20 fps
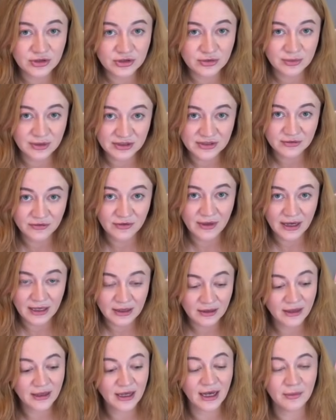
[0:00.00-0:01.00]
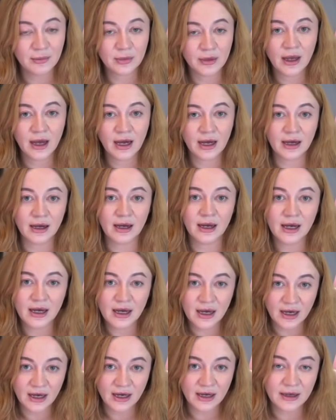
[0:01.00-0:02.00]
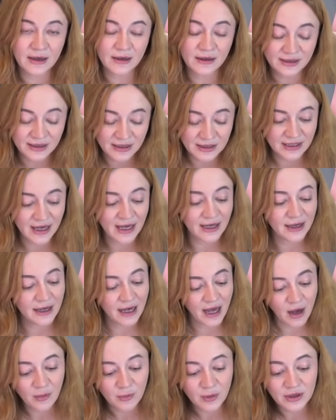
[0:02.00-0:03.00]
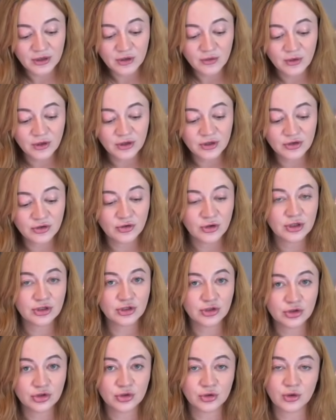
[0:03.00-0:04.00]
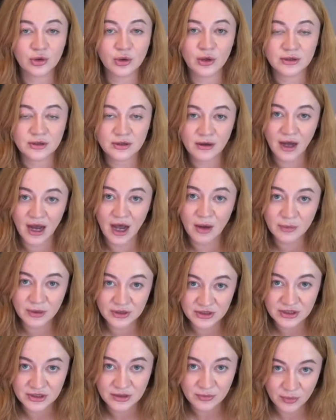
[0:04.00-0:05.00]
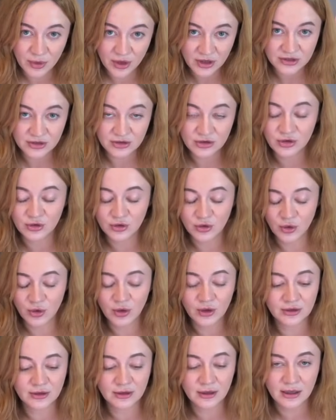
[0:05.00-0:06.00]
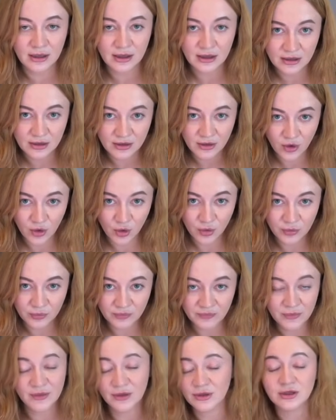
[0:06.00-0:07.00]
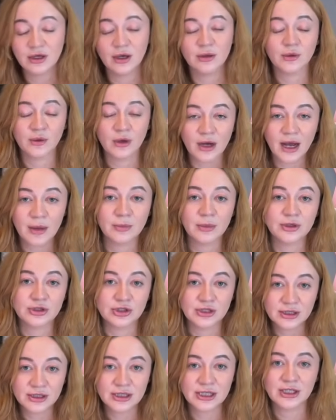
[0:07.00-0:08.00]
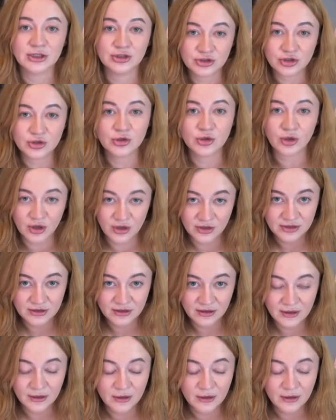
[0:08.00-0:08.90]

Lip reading: specify in the KPI exactly how much a registration should cost or how much a deposit should cost, in general, how much a lead should cost.